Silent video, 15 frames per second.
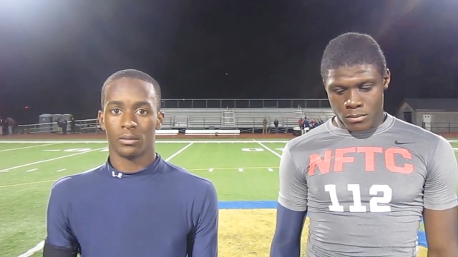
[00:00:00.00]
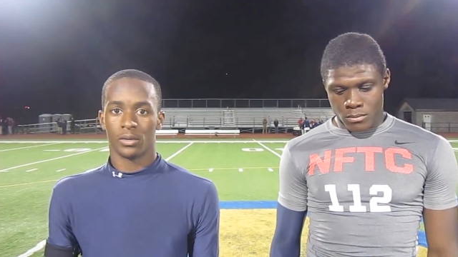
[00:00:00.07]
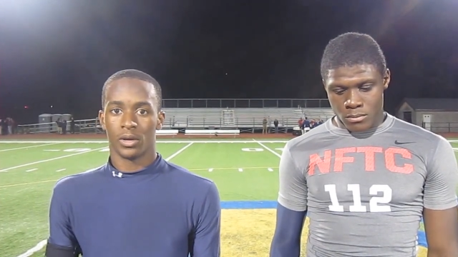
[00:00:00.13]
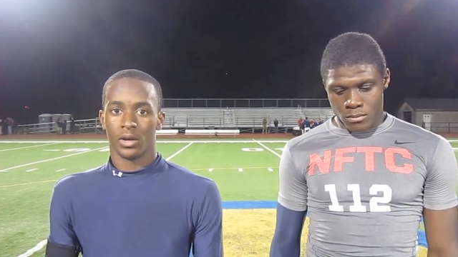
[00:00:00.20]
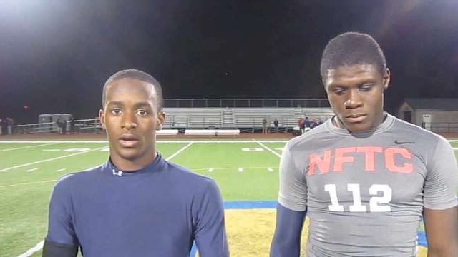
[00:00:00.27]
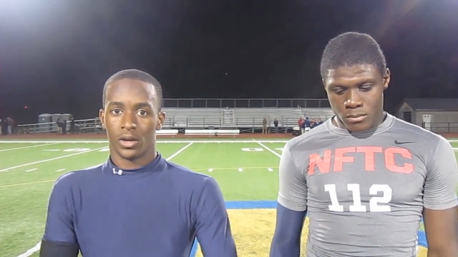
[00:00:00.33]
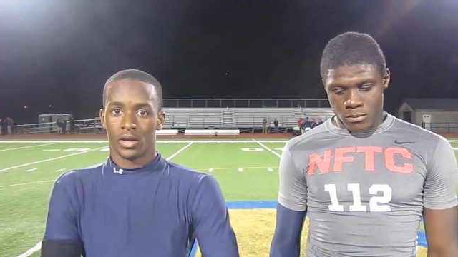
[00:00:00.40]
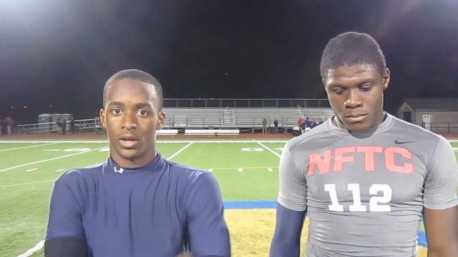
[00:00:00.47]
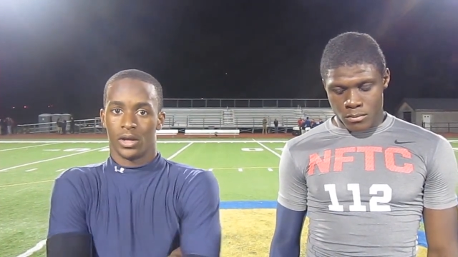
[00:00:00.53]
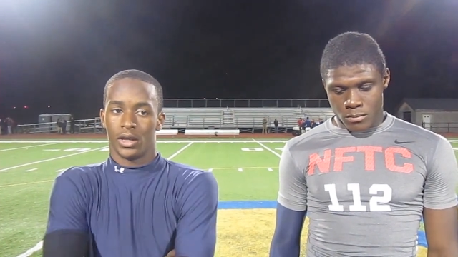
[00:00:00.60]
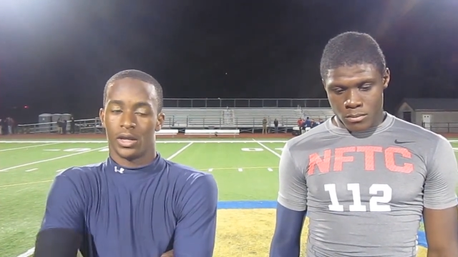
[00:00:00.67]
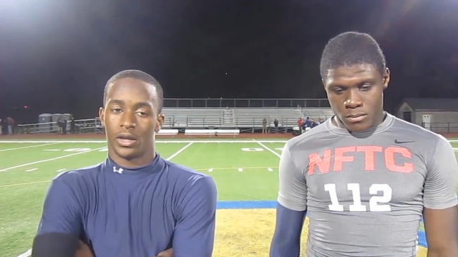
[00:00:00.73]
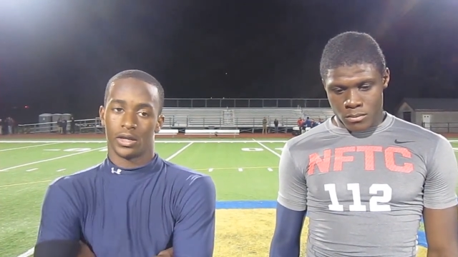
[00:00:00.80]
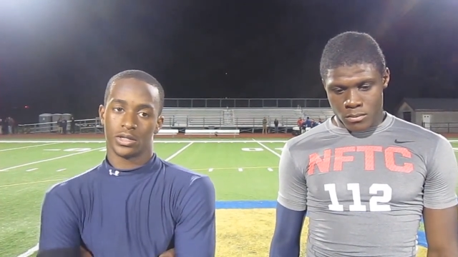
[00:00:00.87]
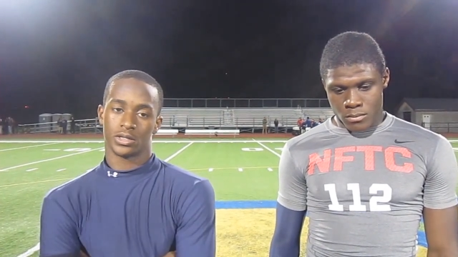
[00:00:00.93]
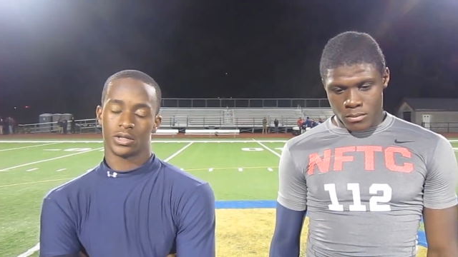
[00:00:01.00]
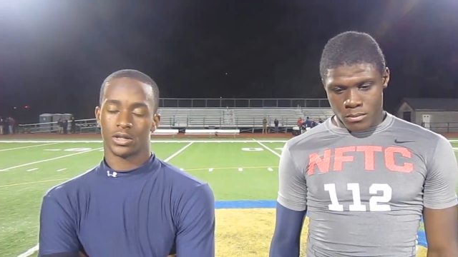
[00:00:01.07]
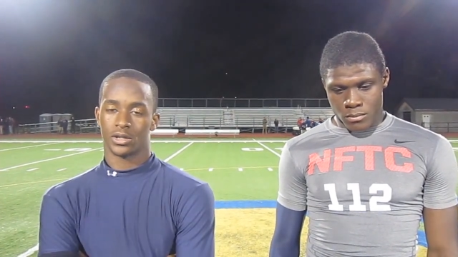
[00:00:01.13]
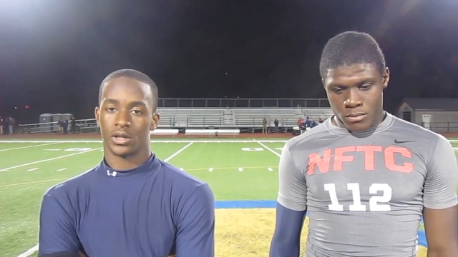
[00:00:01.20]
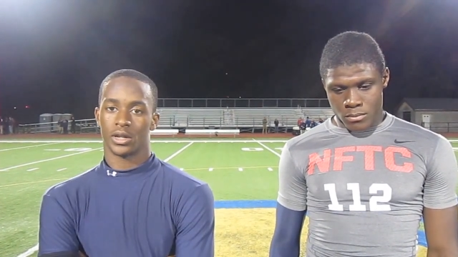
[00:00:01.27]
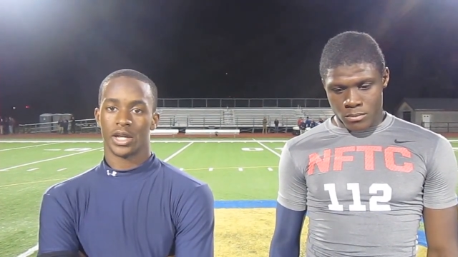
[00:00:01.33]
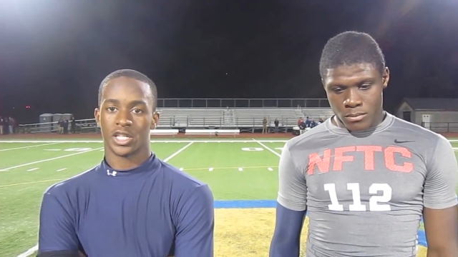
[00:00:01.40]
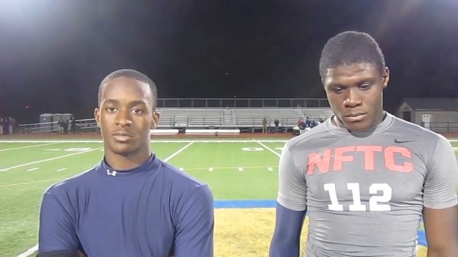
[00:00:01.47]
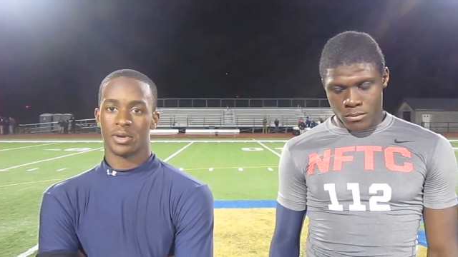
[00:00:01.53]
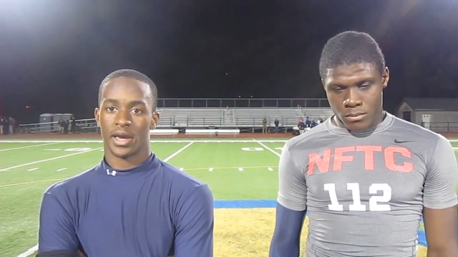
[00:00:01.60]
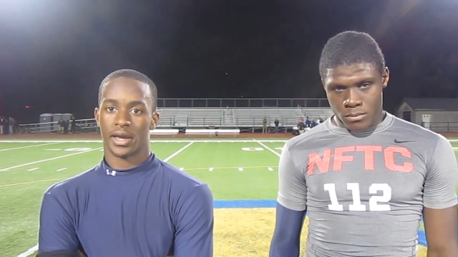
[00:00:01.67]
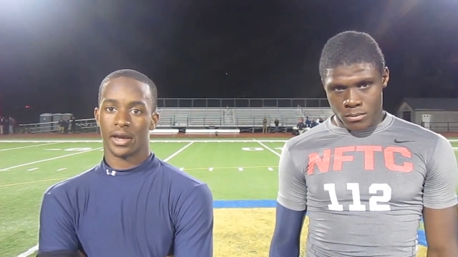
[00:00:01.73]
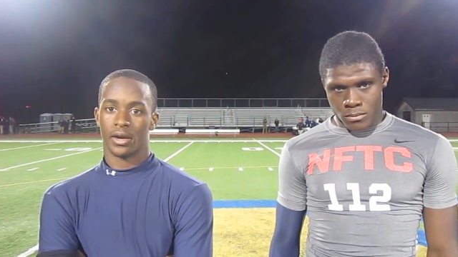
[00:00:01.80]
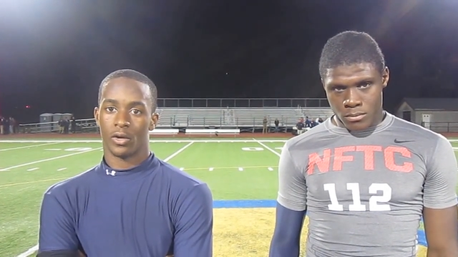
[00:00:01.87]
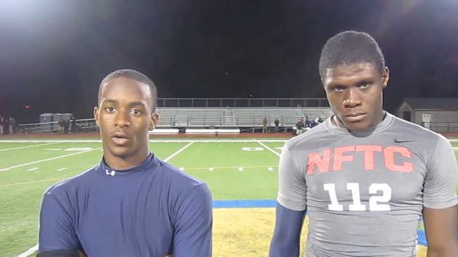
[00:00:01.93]
Speaker 1: And it's a good thing I was
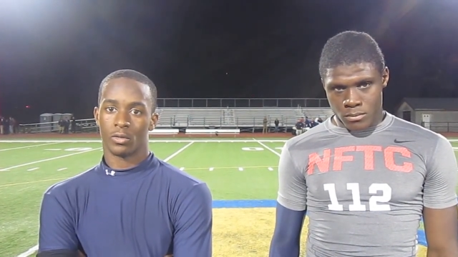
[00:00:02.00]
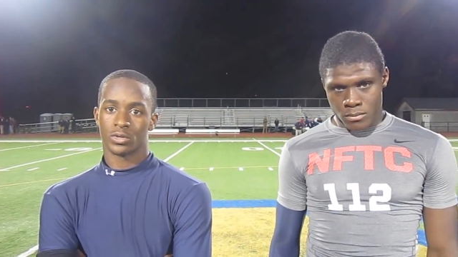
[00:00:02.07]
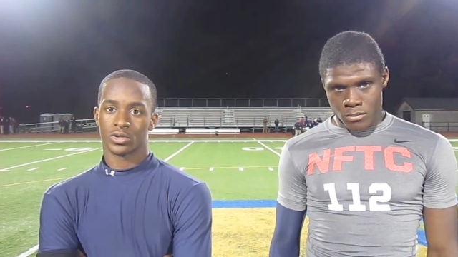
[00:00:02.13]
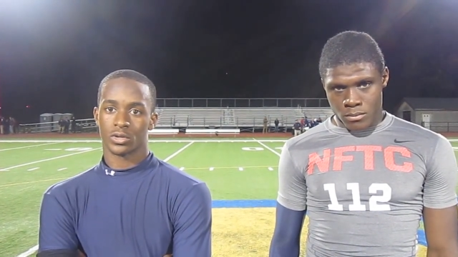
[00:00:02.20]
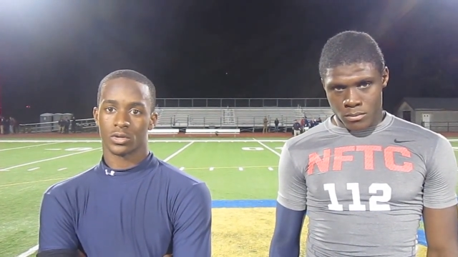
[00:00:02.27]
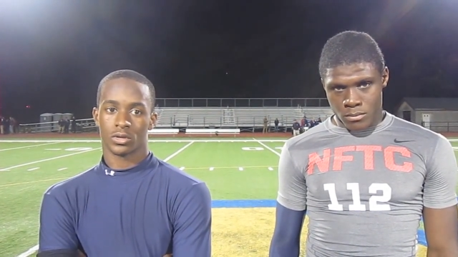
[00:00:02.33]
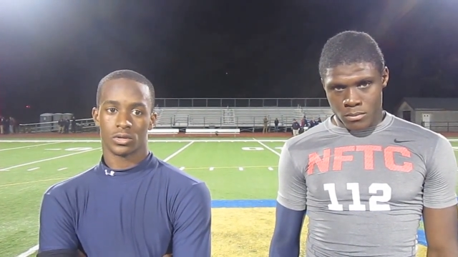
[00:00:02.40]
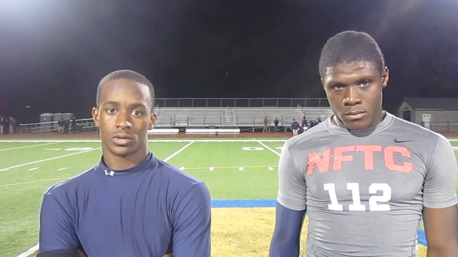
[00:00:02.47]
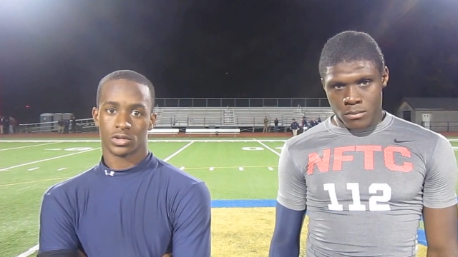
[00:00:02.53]
back at home too.